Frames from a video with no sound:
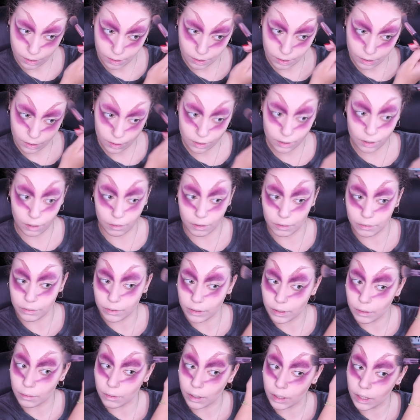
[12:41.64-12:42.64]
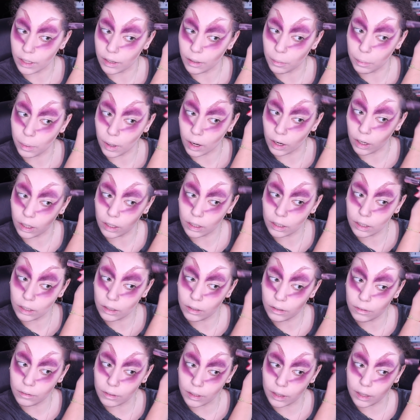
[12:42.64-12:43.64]
Just going for a run in the park
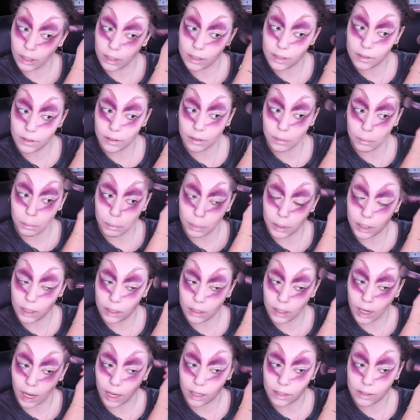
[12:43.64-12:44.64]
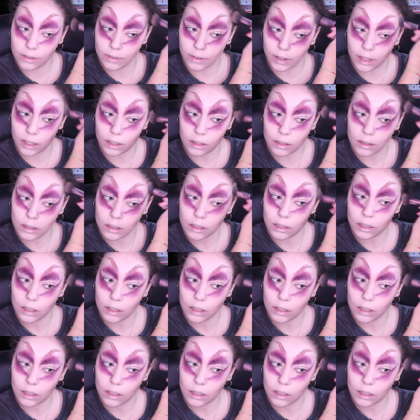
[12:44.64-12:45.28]
with this beat ass face.